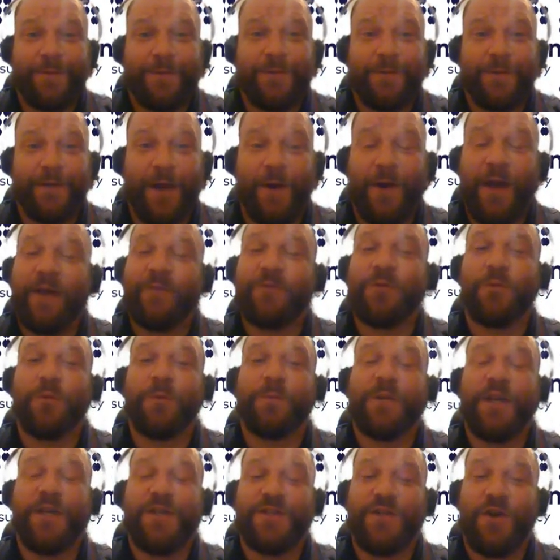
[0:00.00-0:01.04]
now I have to
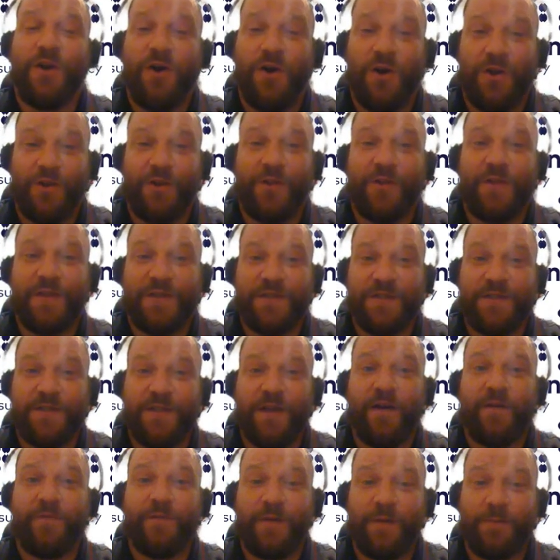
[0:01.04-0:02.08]
replace all of this
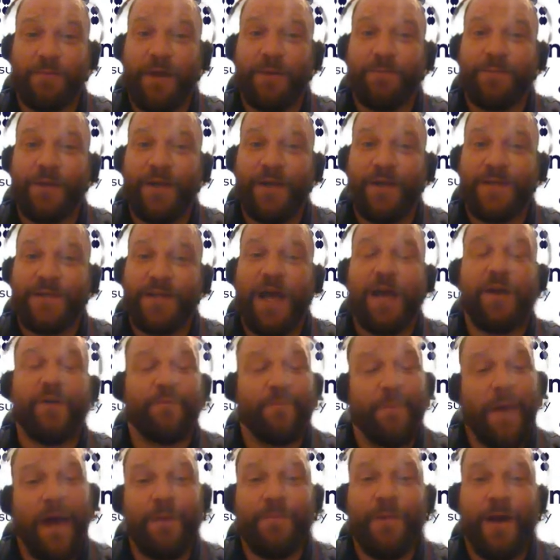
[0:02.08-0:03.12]
stuff in my place out of
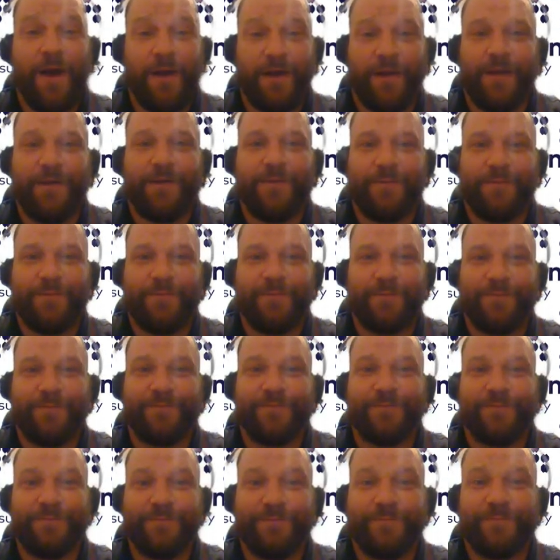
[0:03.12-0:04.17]
my pocket.
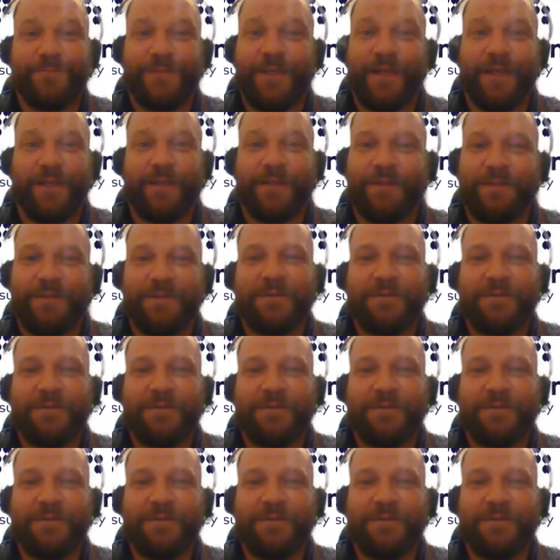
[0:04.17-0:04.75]
Mm-hmm. And